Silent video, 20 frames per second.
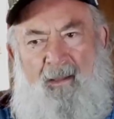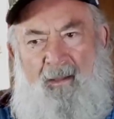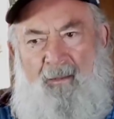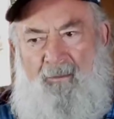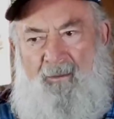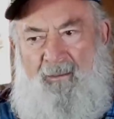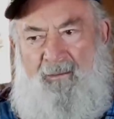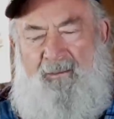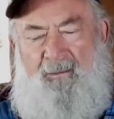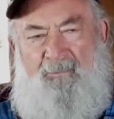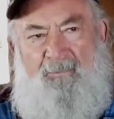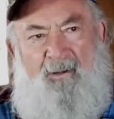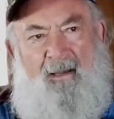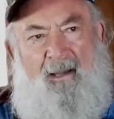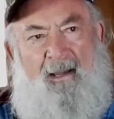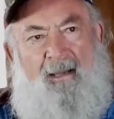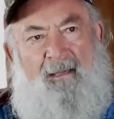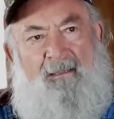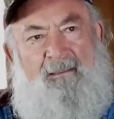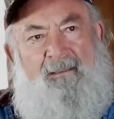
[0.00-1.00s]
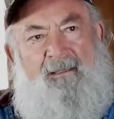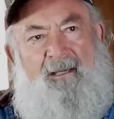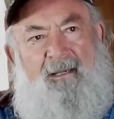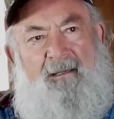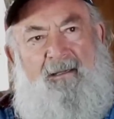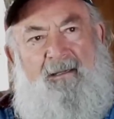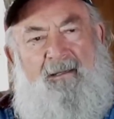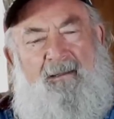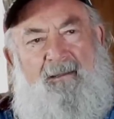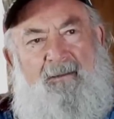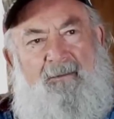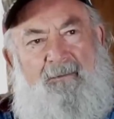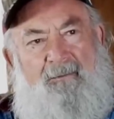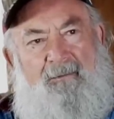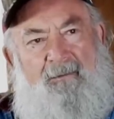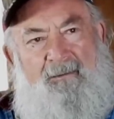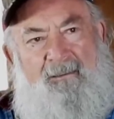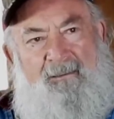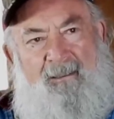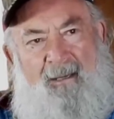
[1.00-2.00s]
And this applies to the
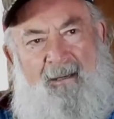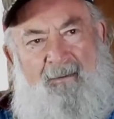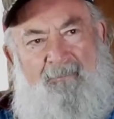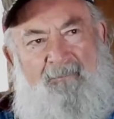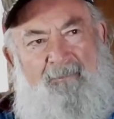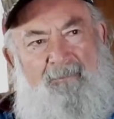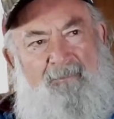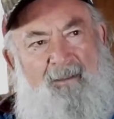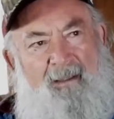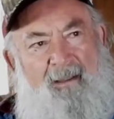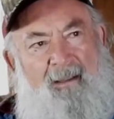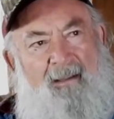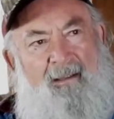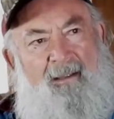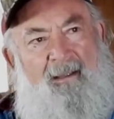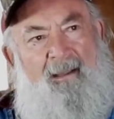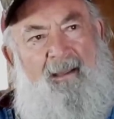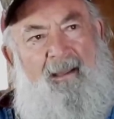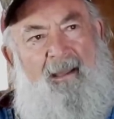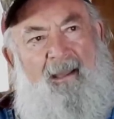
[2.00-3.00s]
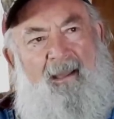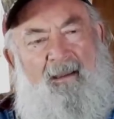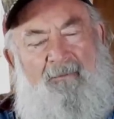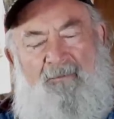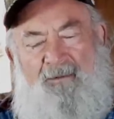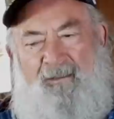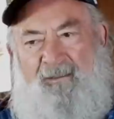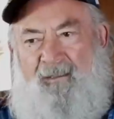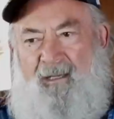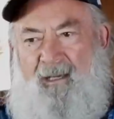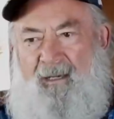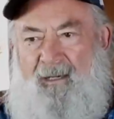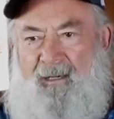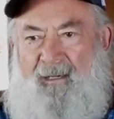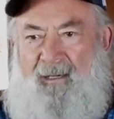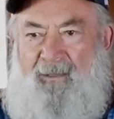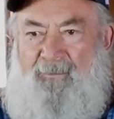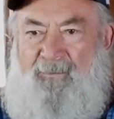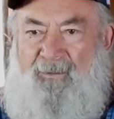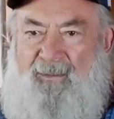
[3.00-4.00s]
same thing if it's
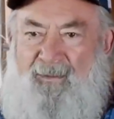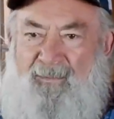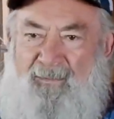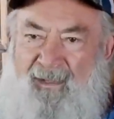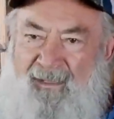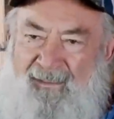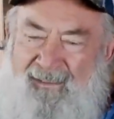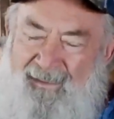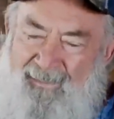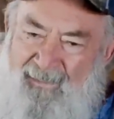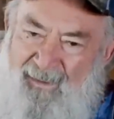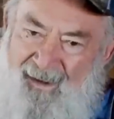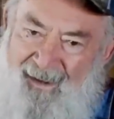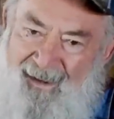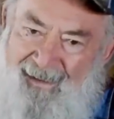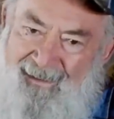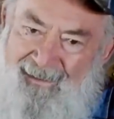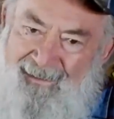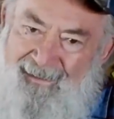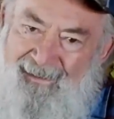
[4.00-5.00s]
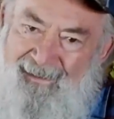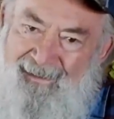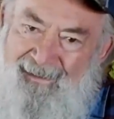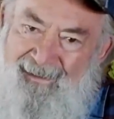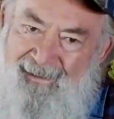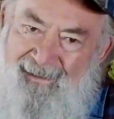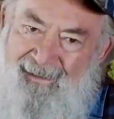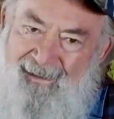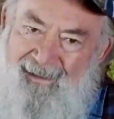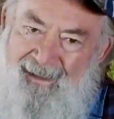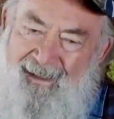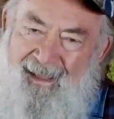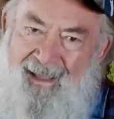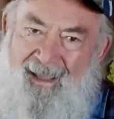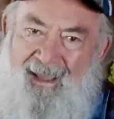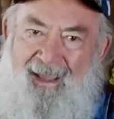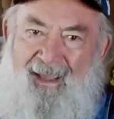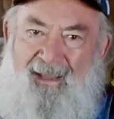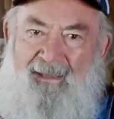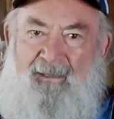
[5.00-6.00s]
sighted in with the muzzle brake
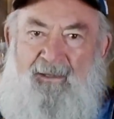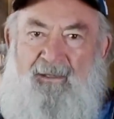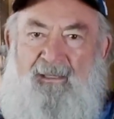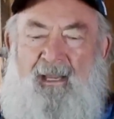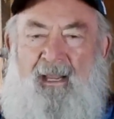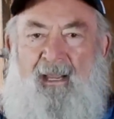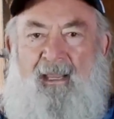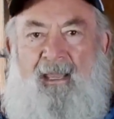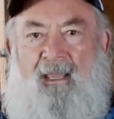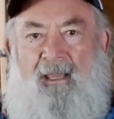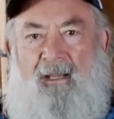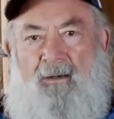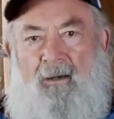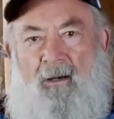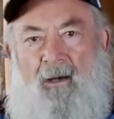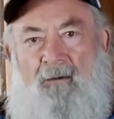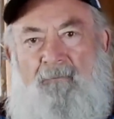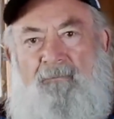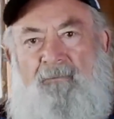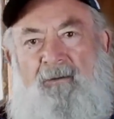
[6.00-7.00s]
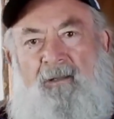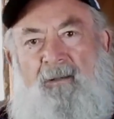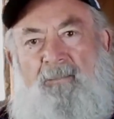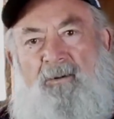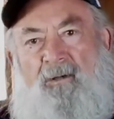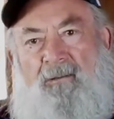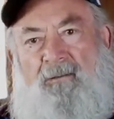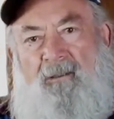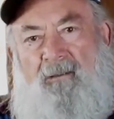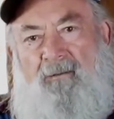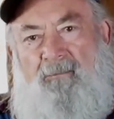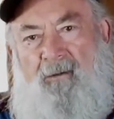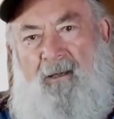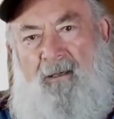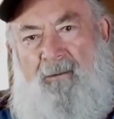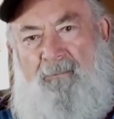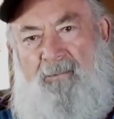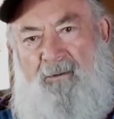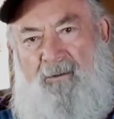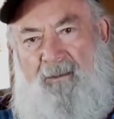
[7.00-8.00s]
and you take it off and you put the
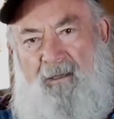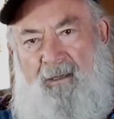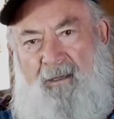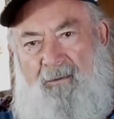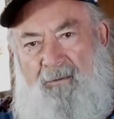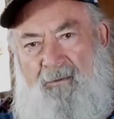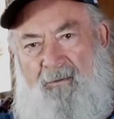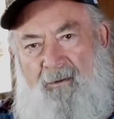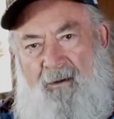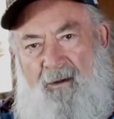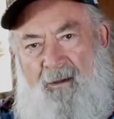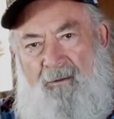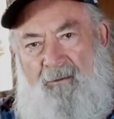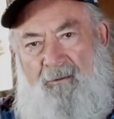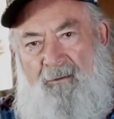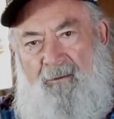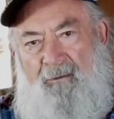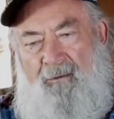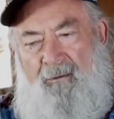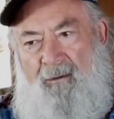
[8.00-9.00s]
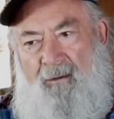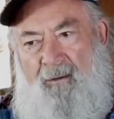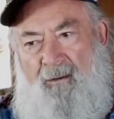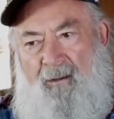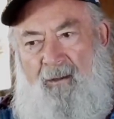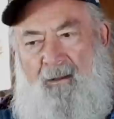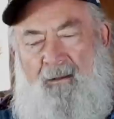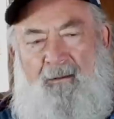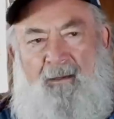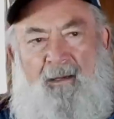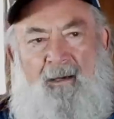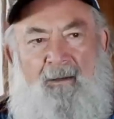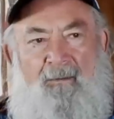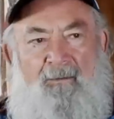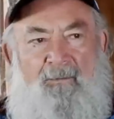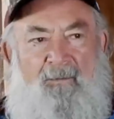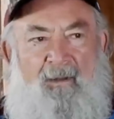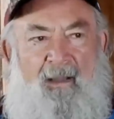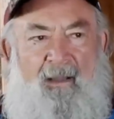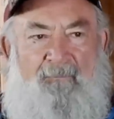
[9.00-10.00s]
thread protector on.
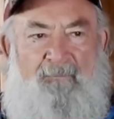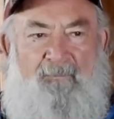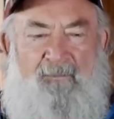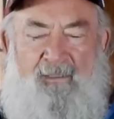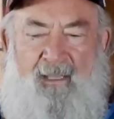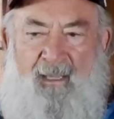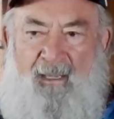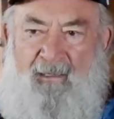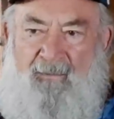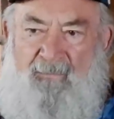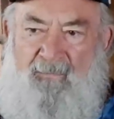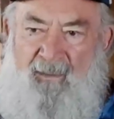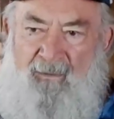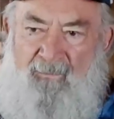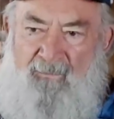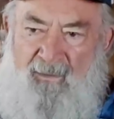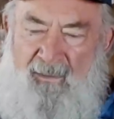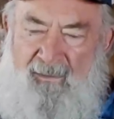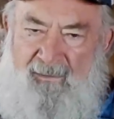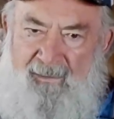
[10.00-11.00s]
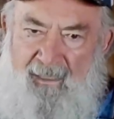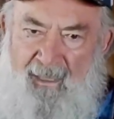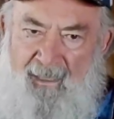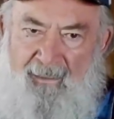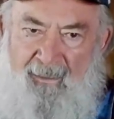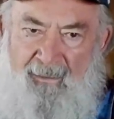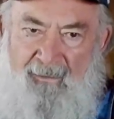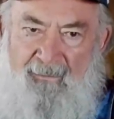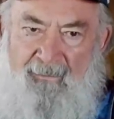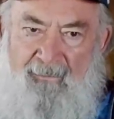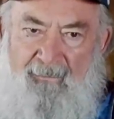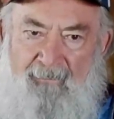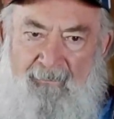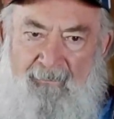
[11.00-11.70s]
Now the rifle's got to be re-sighted.